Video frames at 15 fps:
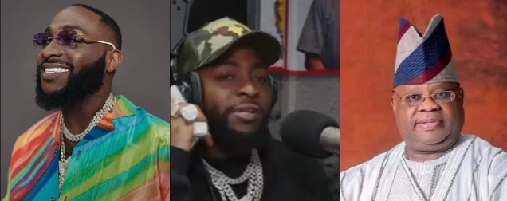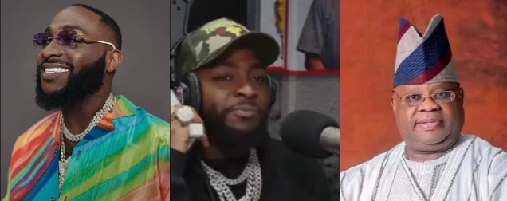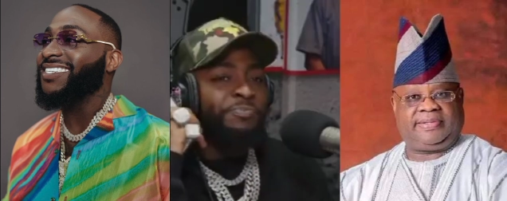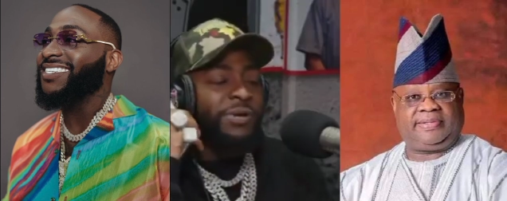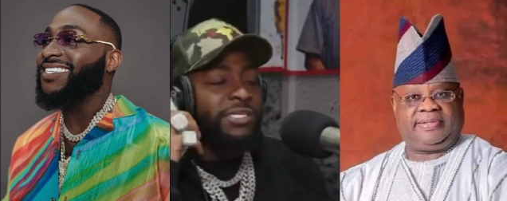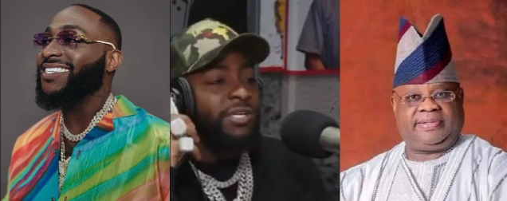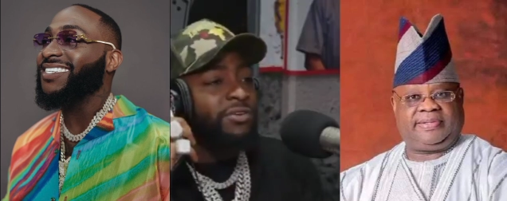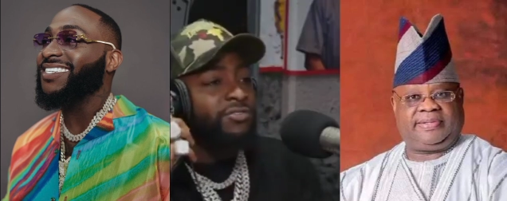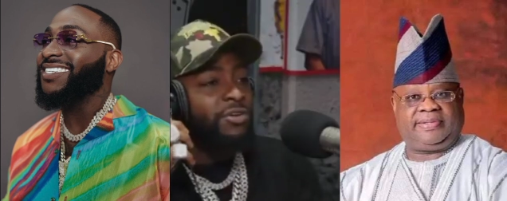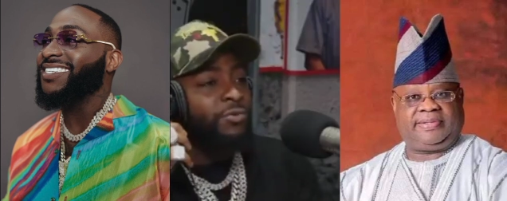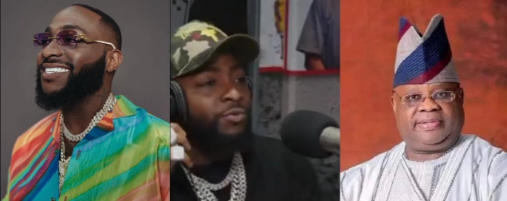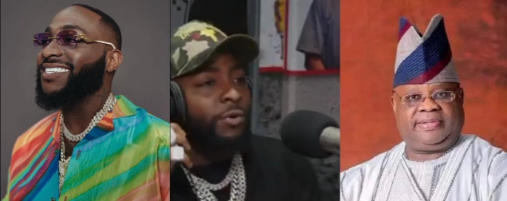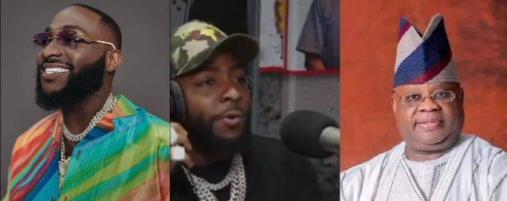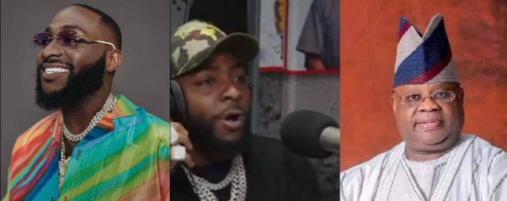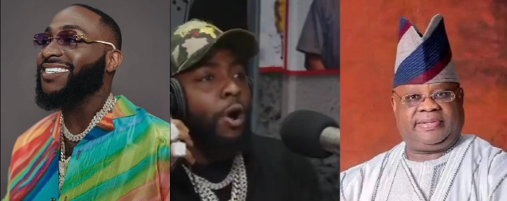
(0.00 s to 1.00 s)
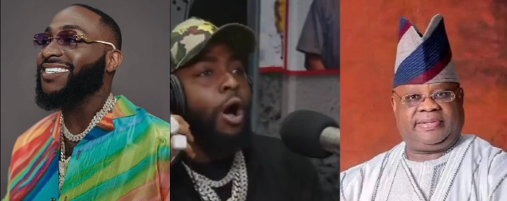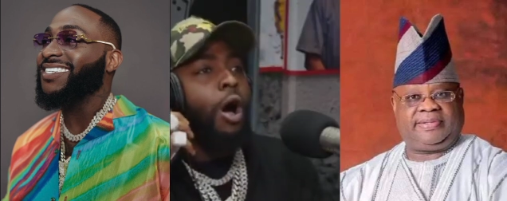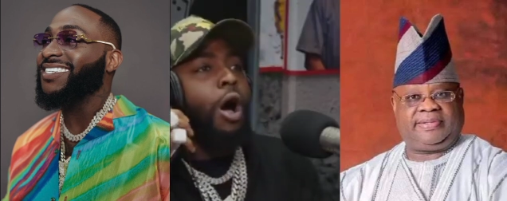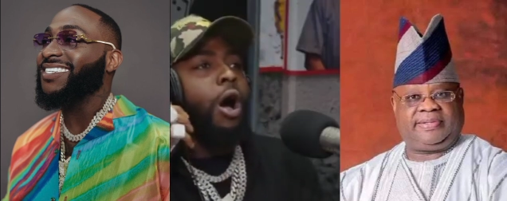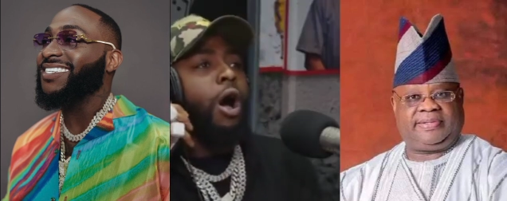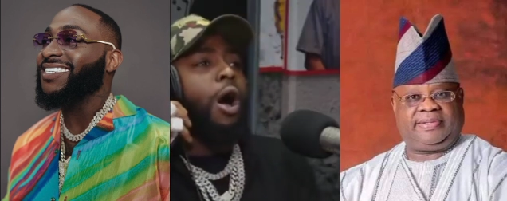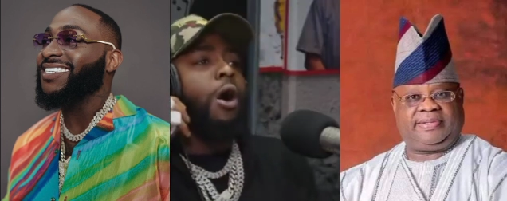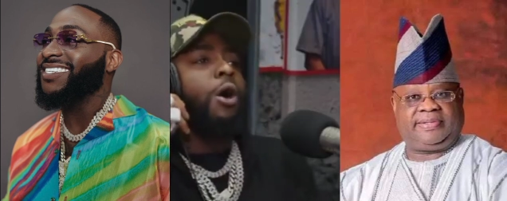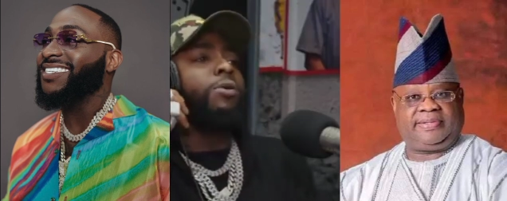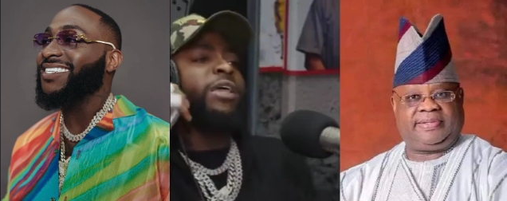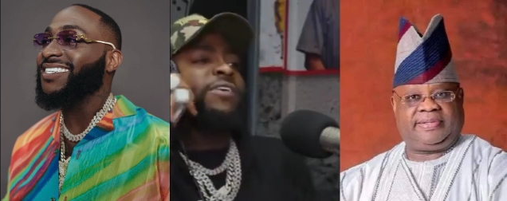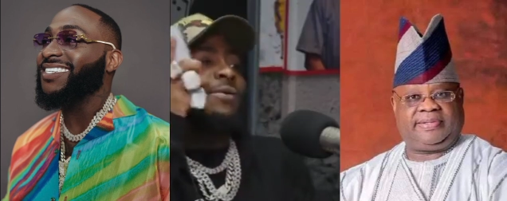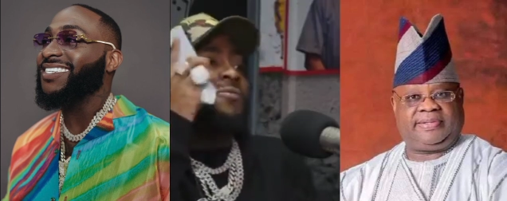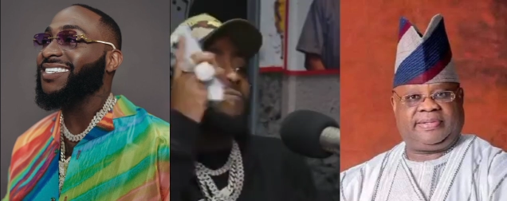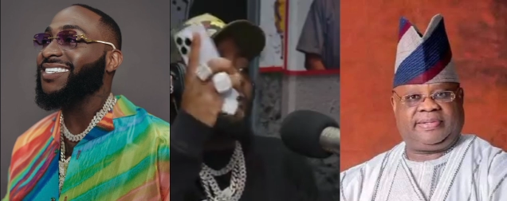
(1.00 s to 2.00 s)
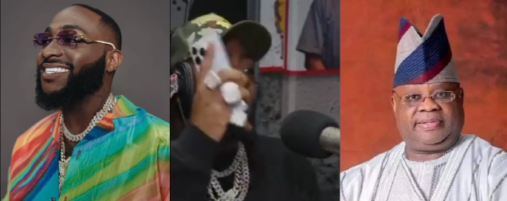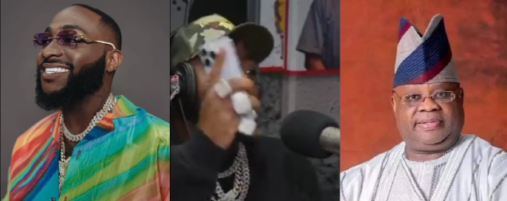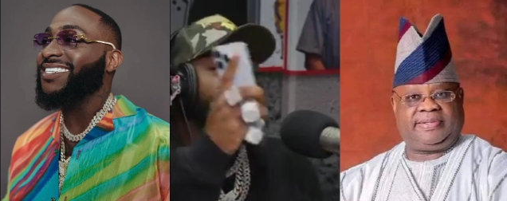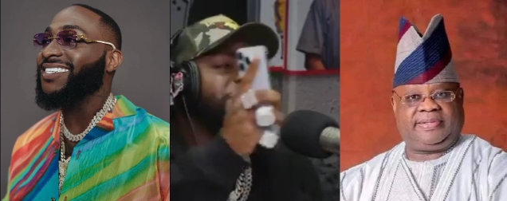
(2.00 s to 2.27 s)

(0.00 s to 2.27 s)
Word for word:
Speaker 1: the president of the World Bank. Oh, give me the phone,